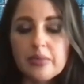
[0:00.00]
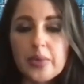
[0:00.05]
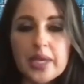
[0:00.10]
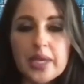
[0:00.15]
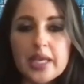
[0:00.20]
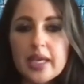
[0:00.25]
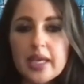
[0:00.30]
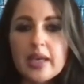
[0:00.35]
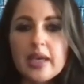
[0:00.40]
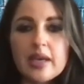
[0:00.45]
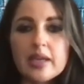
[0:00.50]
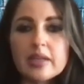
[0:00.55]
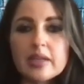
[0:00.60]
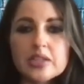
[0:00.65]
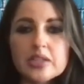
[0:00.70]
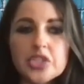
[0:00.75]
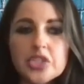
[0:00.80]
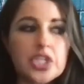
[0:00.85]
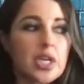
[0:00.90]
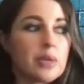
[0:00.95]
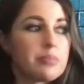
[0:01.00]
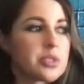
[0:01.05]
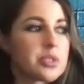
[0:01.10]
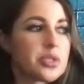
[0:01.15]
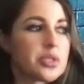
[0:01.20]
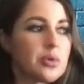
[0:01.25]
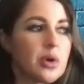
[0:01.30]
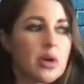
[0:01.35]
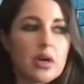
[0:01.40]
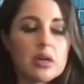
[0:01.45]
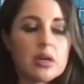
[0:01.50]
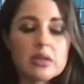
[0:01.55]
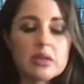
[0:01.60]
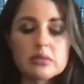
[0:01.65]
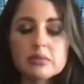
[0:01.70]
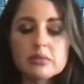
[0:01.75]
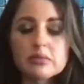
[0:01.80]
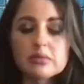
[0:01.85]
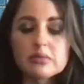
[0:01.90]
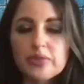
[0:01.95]
we get shipped to
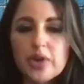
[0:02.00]
our